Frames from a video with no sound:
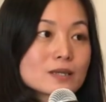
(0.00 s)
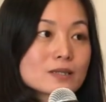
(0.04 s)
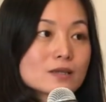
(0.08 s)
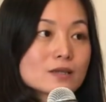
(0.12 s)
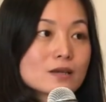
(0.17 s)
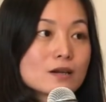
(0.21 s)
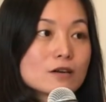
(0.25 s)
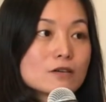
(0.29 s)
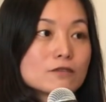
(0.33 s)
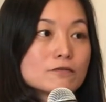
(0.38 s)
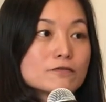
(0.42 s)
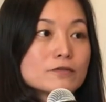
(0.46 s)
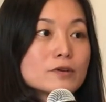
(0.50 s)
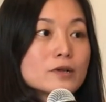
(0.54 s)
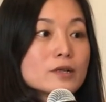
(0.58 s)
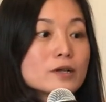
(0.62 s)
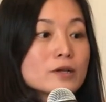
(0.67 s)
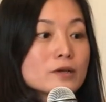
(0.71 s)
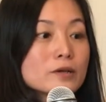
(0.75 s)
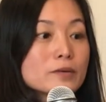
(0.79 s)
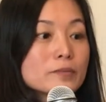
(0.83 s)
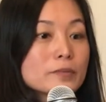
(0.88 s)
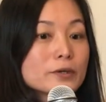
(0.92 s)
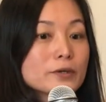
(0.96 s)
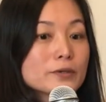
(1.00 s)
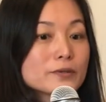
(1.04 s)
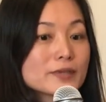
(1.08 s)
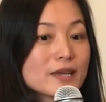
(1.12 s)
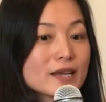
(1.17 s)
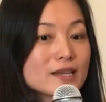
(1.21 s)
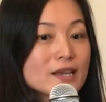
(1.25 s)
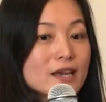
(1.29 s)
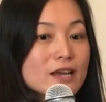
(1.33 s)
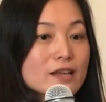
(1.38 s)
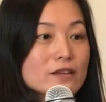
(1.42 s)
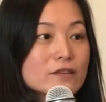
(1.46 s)
myself, because
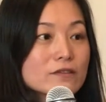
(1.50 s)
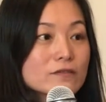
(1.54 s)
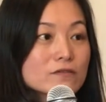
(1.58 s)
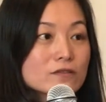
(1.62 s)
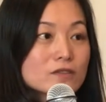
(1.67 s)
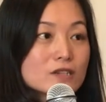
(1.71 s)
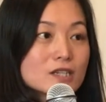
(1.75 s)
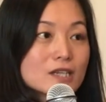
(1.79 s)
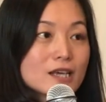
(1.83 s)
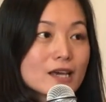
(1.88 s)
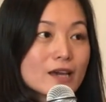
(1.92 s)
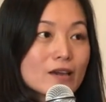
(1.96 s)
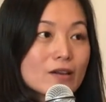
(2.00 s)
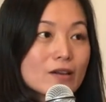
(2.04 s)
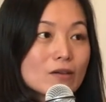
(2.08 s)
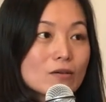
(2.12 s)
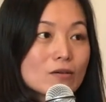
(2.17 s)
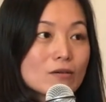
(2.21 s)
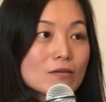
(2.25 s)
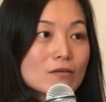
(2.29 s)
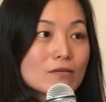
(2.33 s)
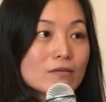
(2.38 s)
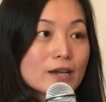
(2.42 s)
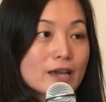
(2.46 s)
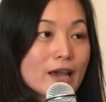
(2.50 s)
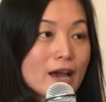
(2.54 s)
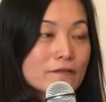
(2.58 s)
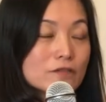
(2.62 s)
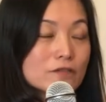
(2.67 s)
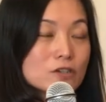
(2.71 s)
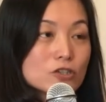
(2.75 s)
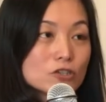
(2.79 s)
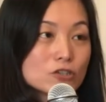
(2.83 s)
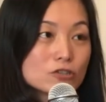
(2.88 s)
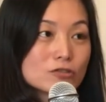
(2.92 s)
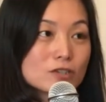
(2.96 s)
at the end of the day, we have
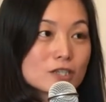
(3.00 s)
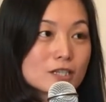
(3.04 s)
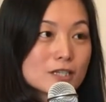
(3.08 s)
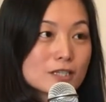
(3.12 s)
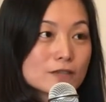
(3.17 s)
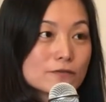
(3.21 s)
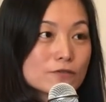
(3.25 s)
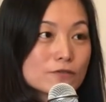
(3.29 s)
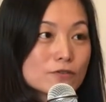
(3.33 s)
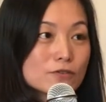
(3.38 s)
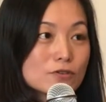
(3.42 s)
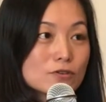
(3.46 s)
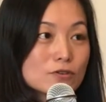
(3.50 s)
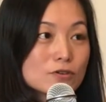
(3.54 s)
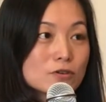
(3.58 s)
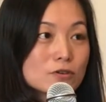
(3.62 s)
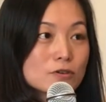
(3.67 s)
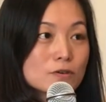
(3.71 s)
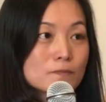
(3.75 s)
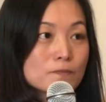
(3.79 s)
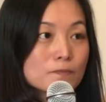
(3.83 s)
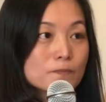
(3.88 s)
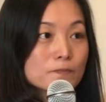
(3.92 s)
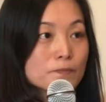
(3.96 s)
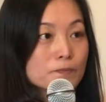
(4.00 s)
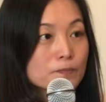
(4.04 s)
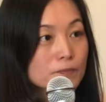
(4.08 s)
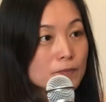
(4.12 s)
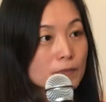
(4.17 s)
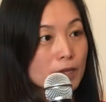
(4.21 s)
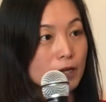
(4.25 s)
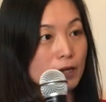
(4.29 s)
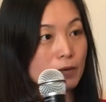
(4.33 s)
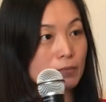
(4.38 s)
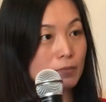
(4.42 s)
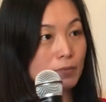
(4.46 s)
to do this for
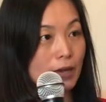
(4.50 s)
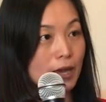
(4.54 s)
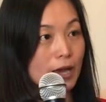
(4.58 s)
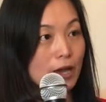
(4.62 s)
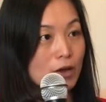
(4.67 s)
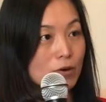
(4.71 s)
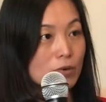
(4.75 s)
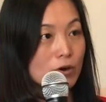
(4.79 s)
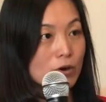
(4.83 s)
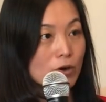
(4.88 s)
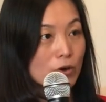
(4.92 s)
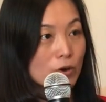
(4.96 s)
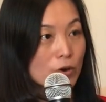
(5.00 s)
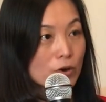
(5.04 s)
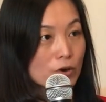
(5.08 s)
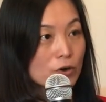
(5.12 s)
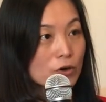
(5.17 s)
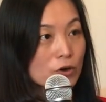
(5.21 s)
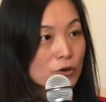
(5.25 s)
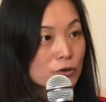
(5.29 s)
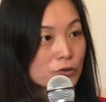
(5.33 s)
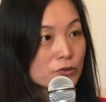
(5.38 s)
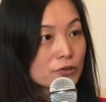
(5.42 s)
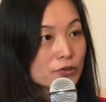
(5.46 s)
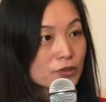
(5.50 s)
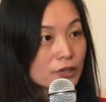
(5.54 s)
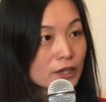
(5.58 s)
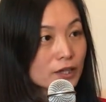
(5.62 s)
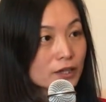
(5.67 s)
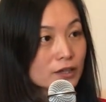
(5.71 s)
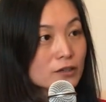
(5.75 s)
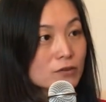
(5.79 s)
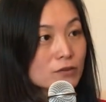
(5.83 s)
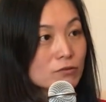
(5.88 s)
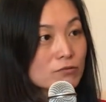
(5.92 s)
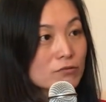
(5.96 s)
our own
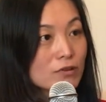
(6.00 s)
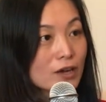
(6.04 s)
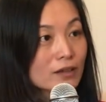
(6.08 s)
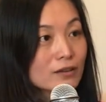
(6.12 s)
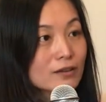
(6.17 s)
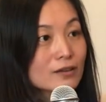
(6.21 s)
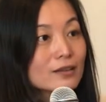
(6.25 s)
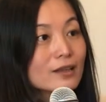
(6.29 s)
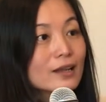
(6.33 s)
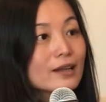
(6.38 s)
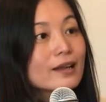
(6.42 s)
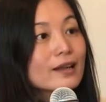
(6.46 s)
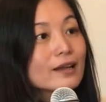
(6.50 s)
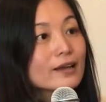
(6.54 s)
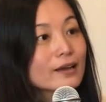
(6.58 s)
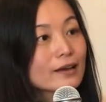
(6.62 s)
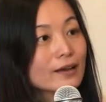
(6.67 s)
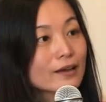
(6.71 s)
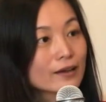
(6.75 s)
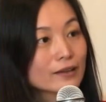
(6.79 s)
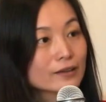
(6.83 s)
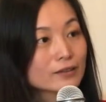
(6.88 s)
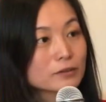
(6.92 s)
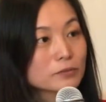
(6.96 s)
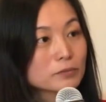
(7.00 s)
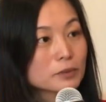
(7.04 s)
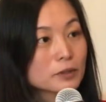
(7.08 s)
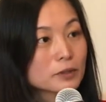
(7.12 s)
thing rather than letting other